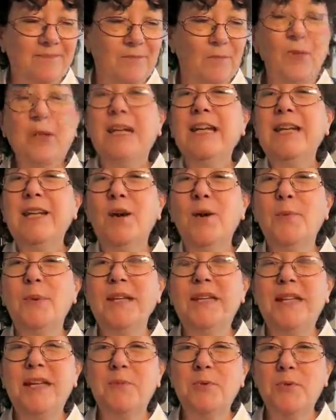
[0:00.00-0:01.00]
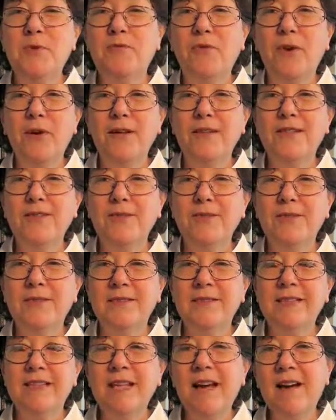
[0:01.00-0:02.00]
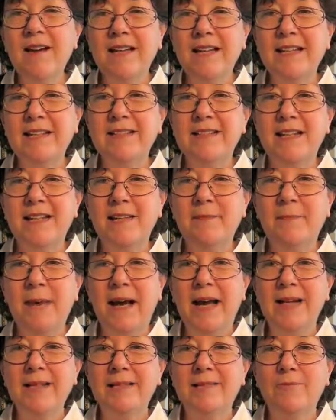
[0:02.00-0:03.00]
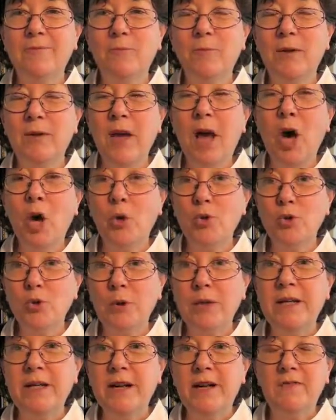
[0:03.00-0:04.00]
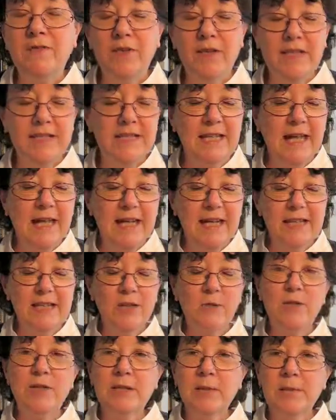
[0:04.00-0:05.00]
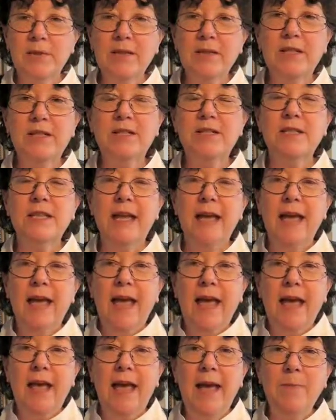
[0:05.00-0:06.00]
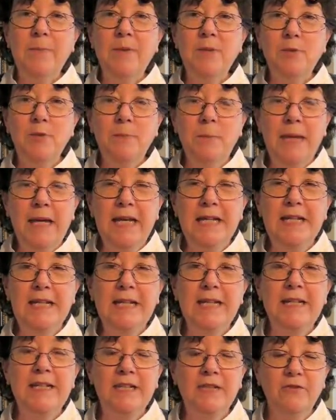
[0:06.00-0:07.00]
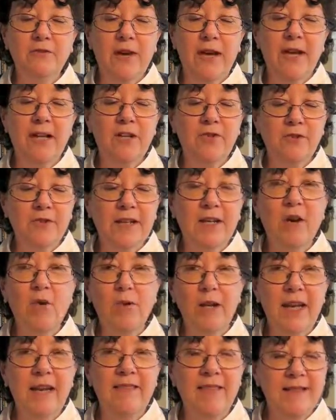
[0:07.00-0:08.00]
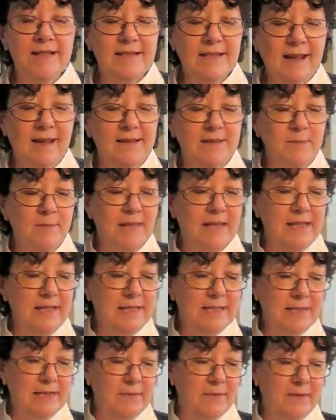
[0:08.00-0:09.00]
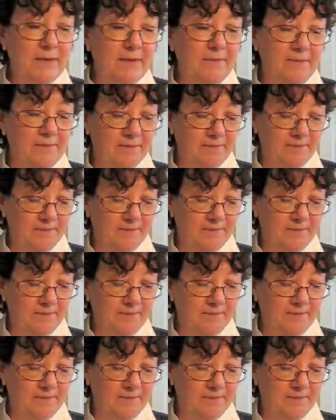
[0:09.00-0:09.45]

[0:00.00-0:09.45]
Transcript: Willy Loman keeps referring to the stockings that he buys, hosiery, for this lady. So it's something that just happens repeatedly until finally you think, okay, that's got to mean something.